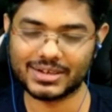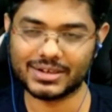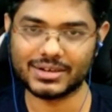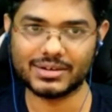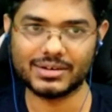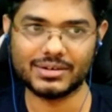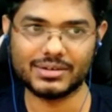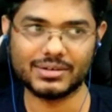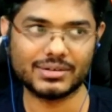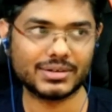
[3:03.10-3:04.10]

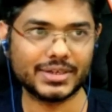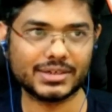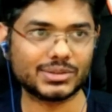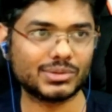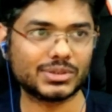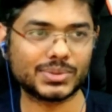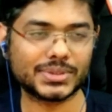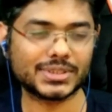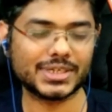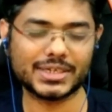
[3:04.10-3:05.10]
And yeah, so this
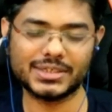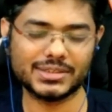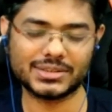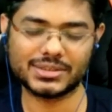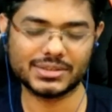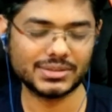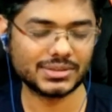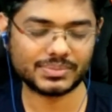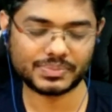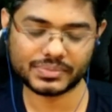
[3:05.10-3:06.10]
was the second
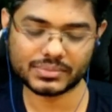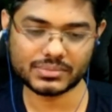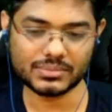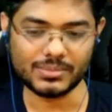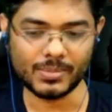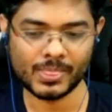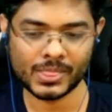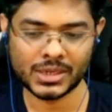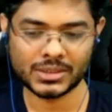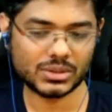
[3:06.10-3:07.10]
instance.
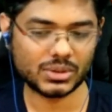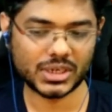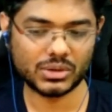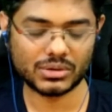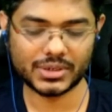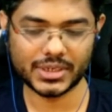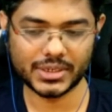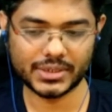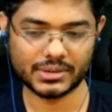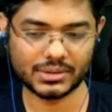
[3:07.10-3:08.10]
So I had
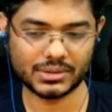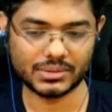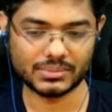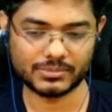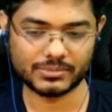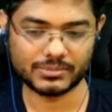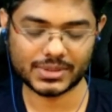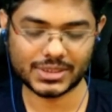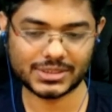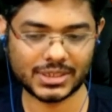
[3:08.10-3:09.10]
already
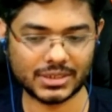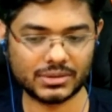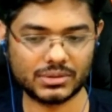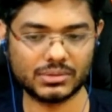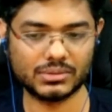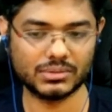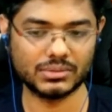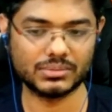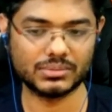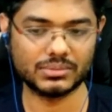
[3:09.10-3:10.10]
started
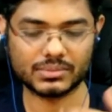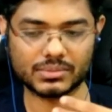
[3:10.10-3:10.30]
to